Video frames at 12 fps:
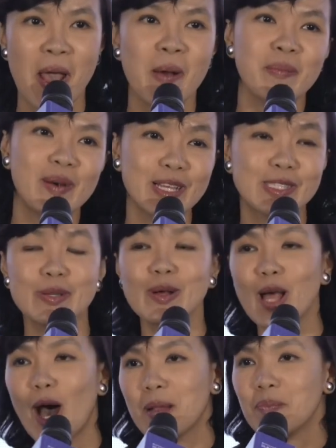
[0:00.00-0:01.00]
But it's still a
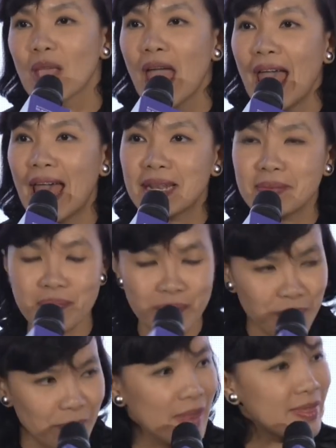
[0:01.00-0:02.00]
lot. And
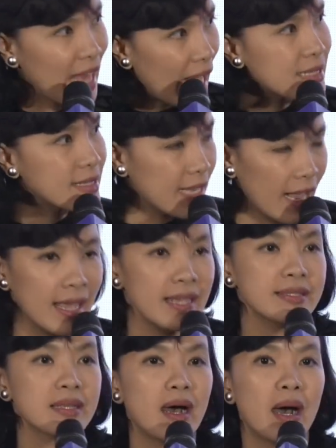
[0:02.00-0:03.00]
that
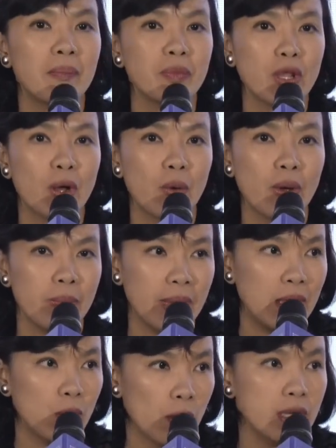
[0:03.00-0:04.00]
says,
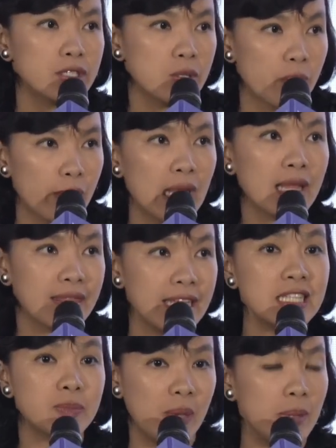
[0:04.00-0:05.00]
in order to bring
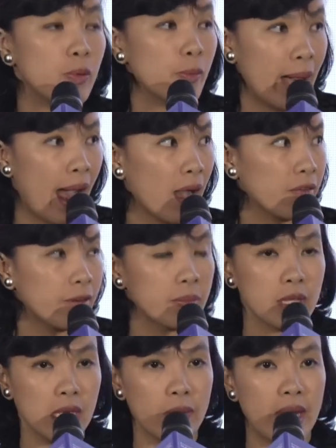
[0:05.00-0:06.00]
these people back from
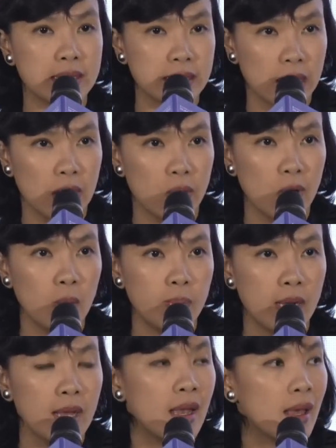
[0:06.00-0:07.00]
the US and
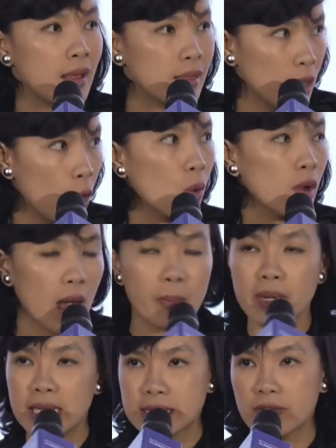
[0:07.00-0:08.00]
Europe, local
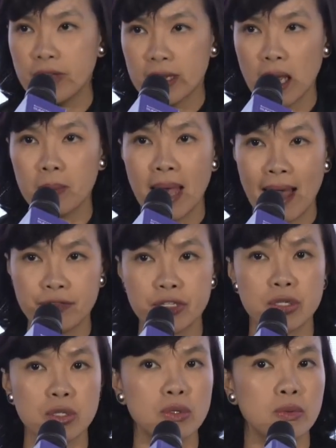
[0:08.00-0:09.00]
companies in Vietnam have to
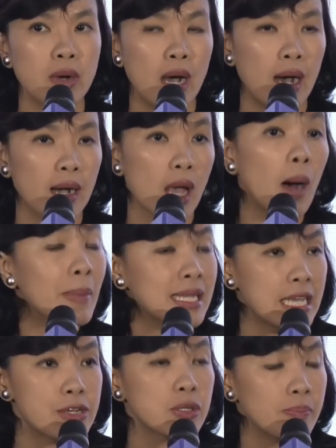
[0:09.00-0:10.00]
do
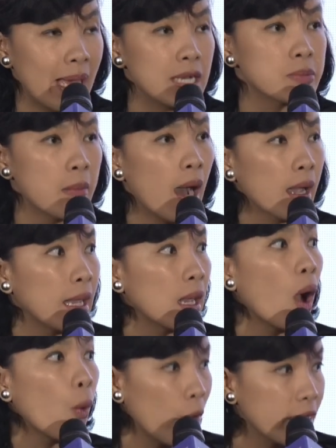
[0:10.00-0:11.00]
compensation
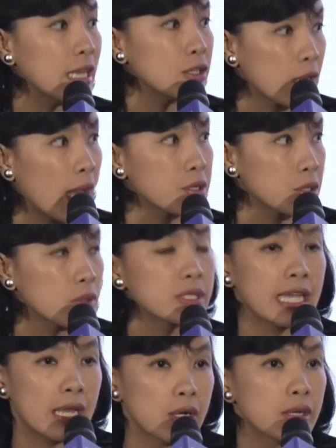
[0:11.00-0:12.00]
benchmarking with international
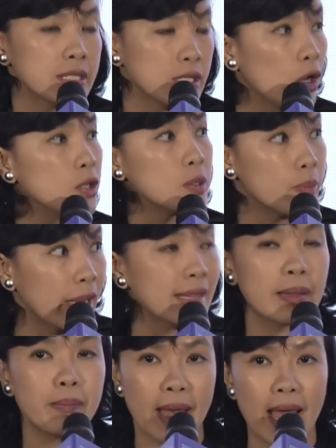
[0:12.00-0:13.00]
standards in order to bring
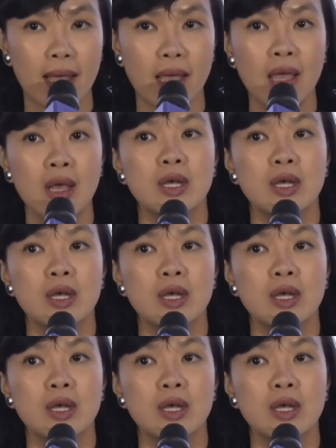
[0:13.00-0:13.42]
them back.